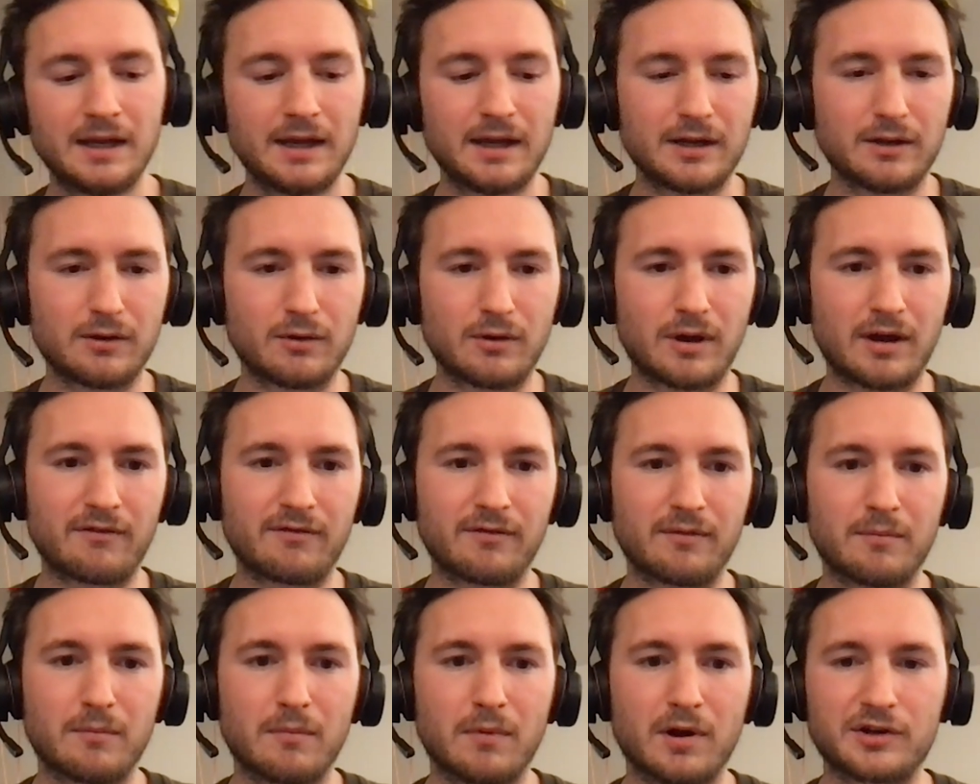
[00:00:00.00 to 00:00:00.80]
you have
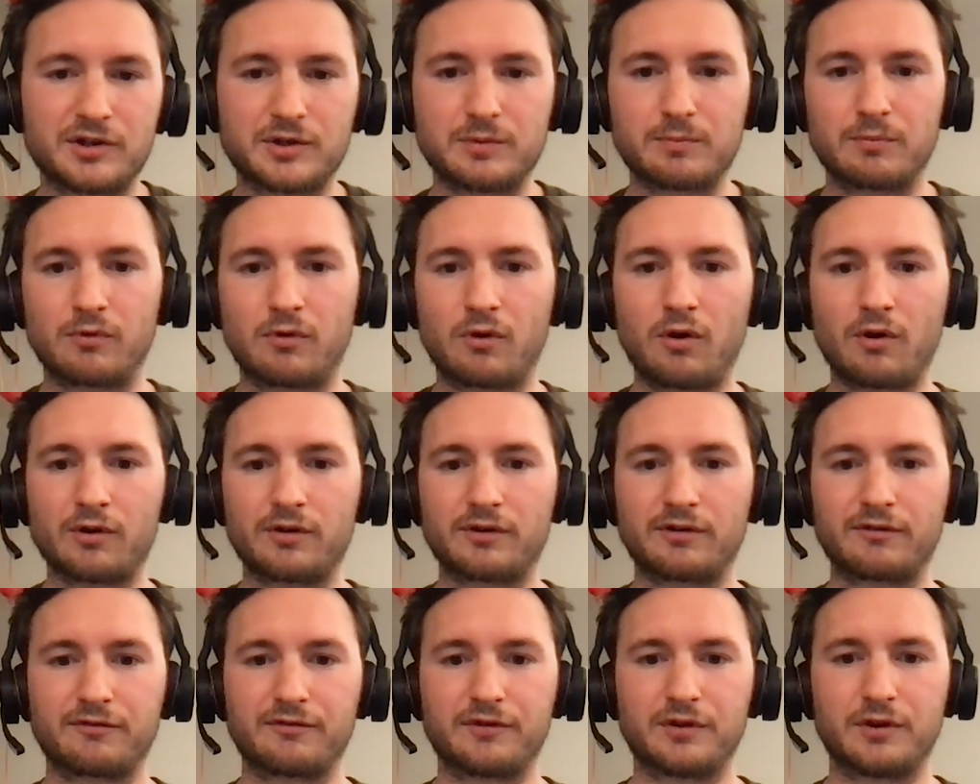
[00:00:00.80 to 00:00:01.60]
a much
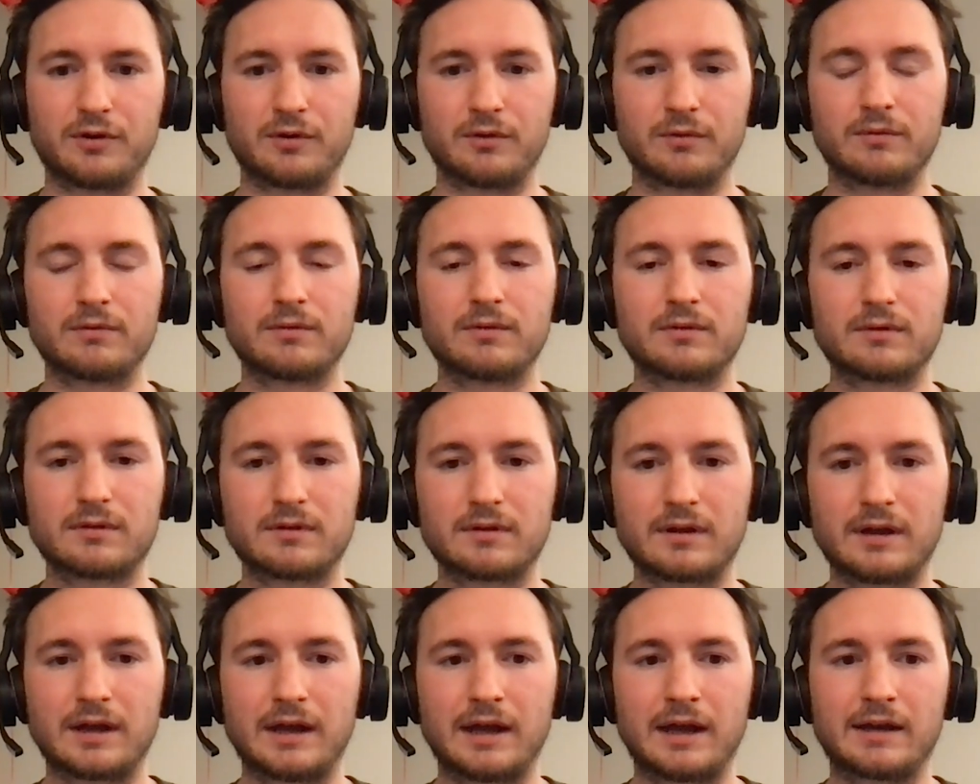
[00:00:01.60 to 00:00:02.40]
broader view
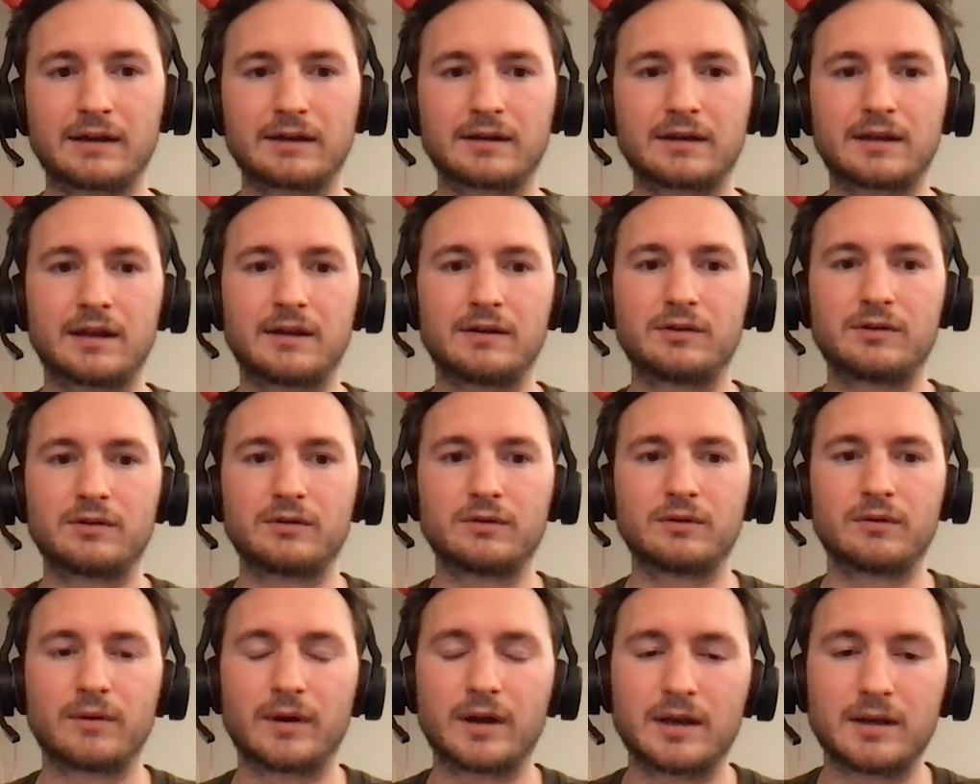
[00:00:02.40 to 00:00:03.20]
and can
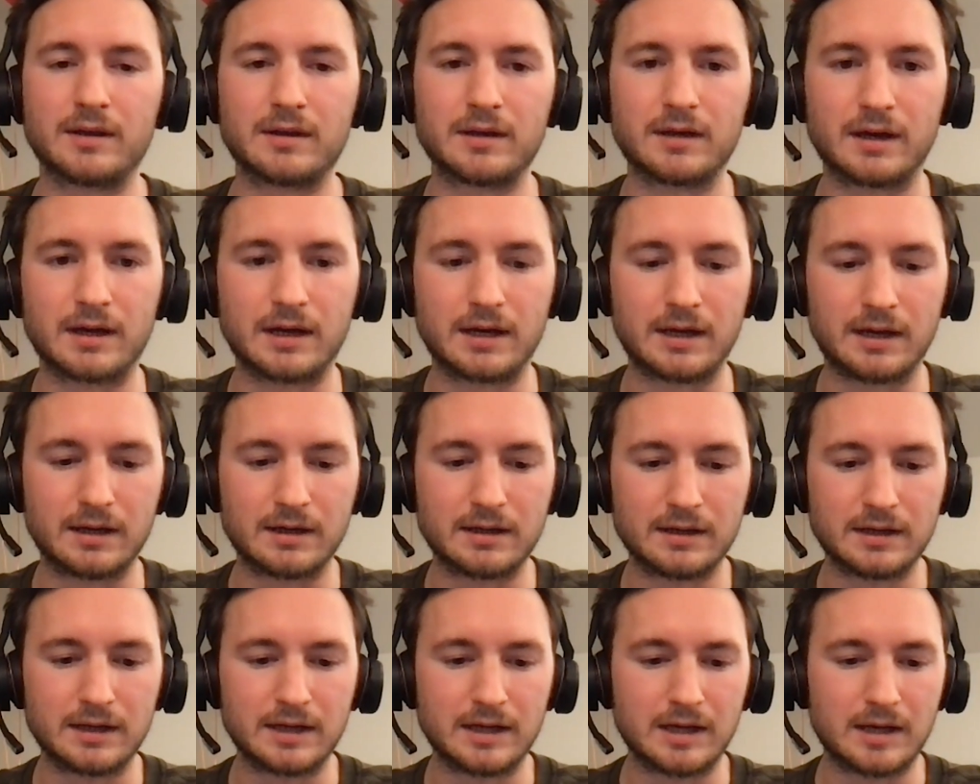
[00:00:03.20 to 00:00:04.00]
do a
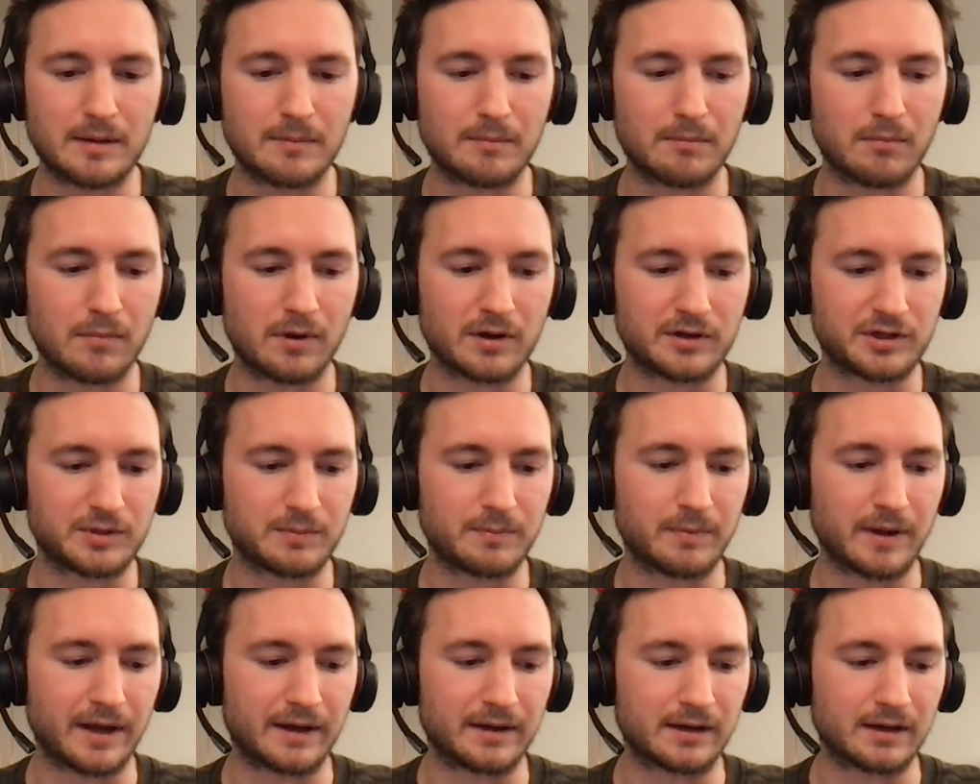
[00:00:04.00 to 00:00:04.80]
much
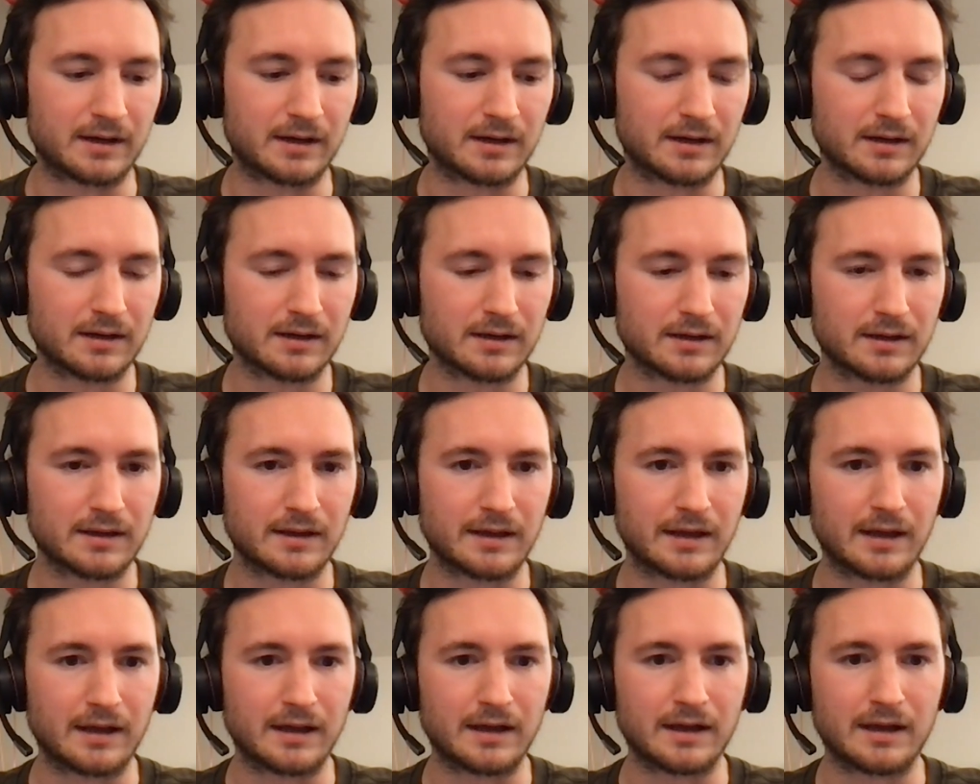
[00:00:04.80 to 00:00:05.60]
better
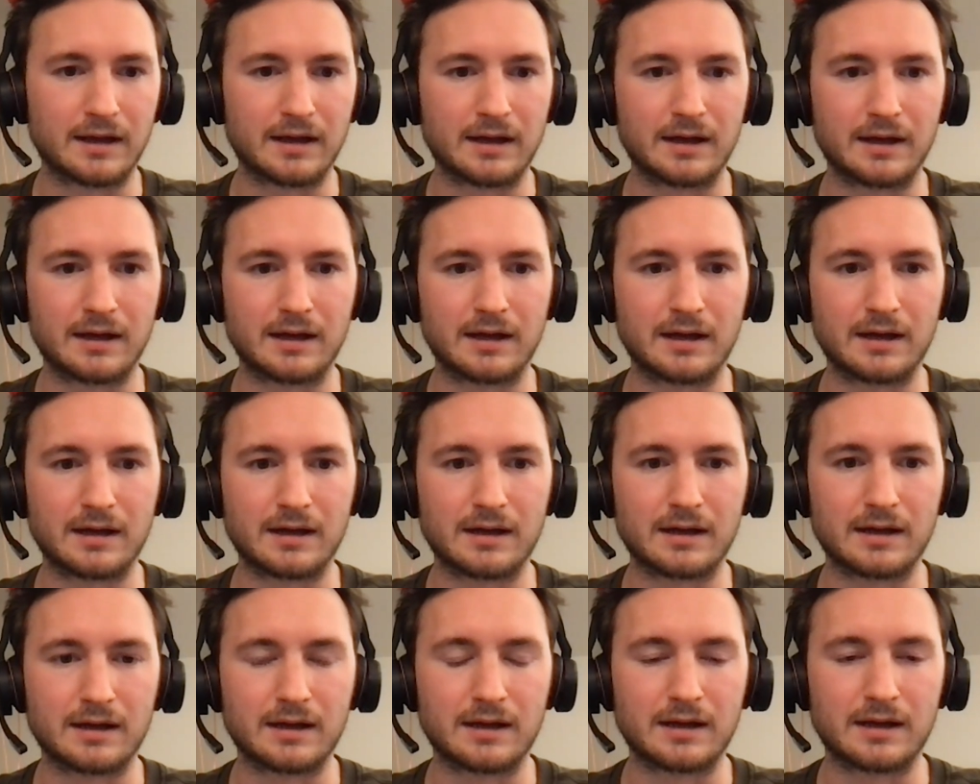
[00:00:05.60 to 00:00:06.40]
uh,
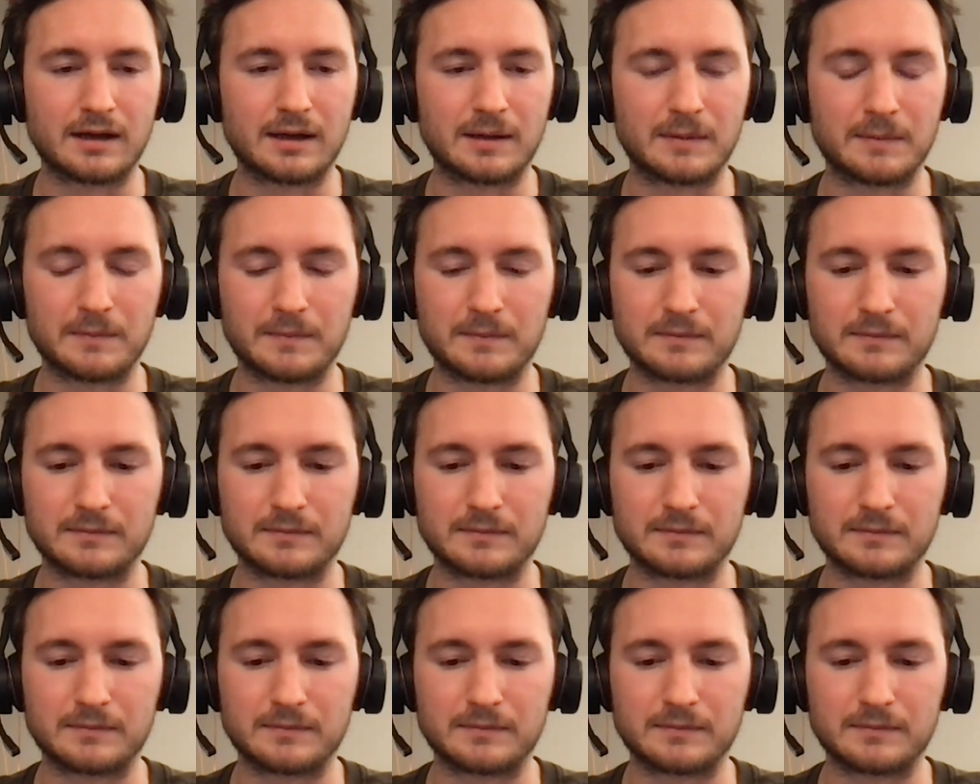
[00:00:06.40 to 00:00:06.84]
um,